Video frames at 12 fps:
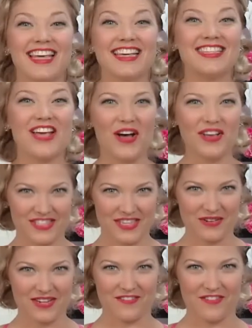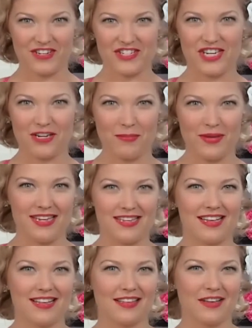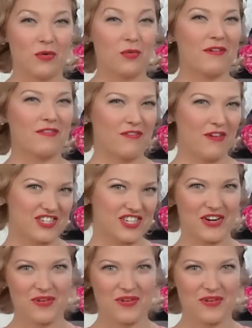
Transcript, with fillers: Let's also give our chickpeas a little refreshing